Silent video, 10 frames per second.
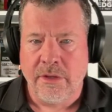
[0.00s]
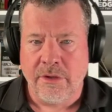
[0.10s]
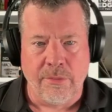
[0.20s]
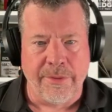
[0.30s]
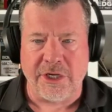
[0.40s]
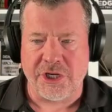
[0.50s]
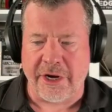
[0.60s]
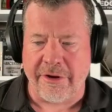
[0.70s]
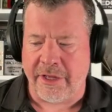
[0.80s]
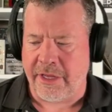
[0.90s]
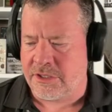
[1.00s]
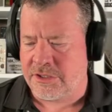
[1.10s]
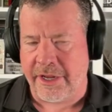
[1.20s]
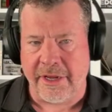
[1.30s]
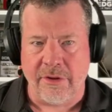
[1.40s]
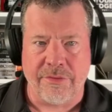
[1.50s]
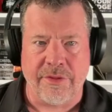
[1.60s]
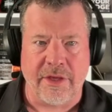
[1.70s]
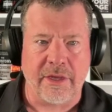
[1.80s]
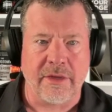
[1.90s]
Nobody shared it yesterday, I don't
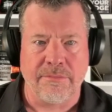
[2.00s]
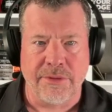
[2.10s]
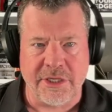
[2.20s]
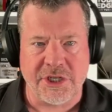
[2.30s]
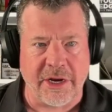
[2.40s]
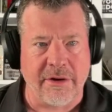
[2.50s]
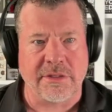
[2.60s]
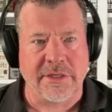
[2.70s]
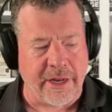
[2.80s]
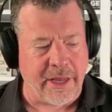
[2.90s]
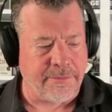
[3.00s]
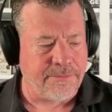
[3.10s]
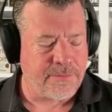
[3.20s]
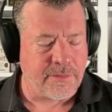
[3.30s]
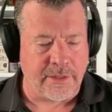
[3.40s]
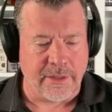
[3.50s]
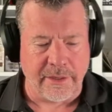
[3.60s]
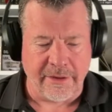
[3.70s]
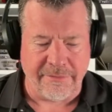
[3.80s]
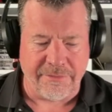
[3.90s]
think. Please share it today.
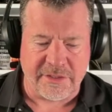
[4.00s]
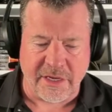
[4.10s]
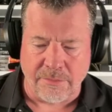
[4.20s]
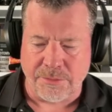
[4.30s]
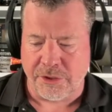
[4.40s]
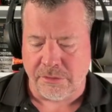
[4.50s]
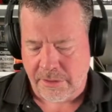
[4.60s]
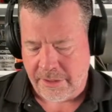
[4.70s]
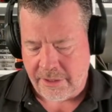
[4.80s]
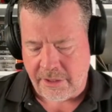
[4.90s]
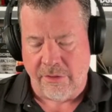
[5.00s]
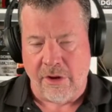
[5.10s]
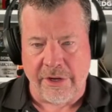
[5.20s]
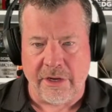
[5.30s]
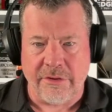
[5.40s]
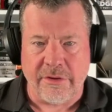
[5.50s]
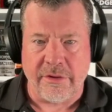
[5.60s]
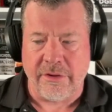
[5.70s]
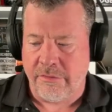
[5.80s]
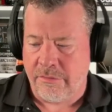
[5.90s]
If it's helped you, you're on here,
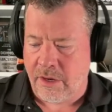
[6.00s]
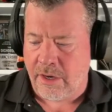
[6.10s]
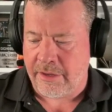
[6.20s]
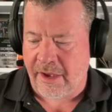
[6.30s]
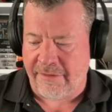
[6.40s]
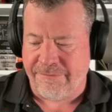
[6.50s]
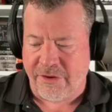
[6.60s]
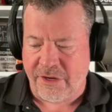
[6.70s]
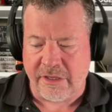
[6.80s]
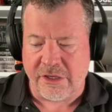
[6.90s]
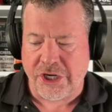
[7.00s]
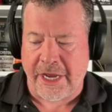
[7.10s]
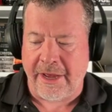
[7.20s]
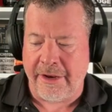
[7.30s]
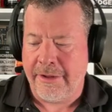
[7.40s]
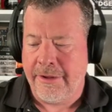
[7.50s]
you have fun in the chat.